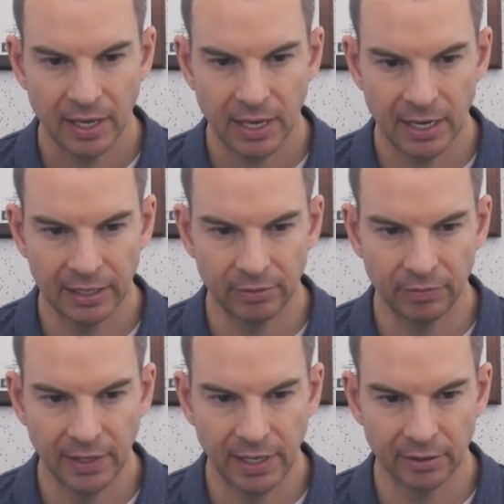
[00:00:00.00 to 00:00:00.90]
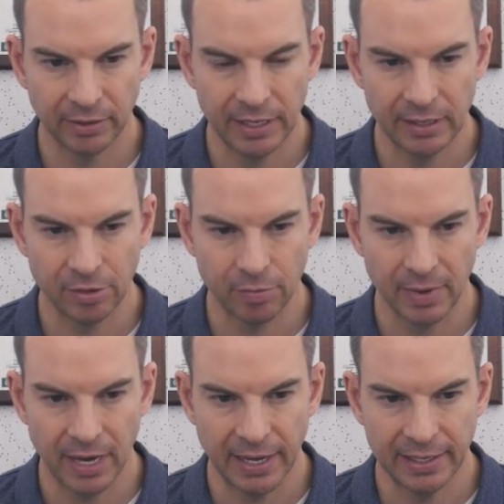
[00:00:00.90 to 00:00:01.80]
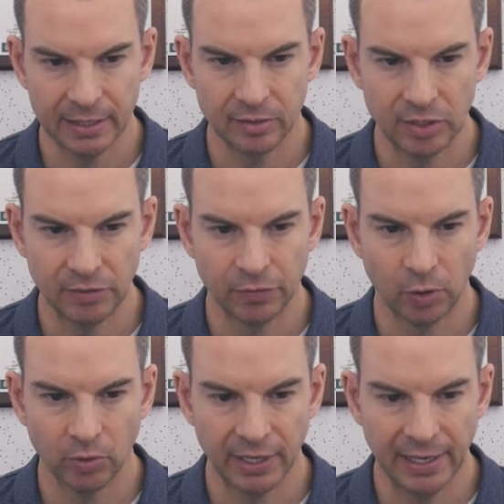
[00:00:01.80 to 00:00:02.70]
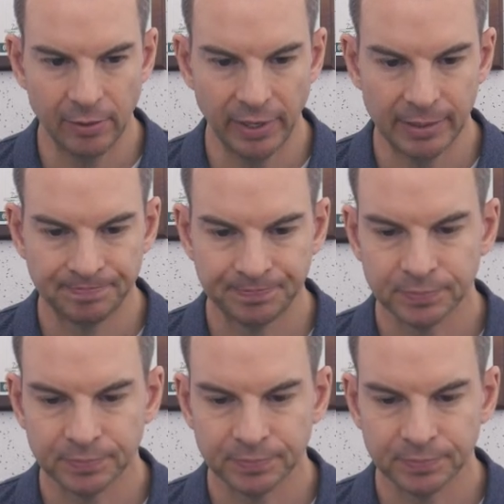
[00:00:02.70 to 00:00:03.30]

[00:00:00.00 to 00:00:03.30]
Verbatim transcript: and there is my default gateway.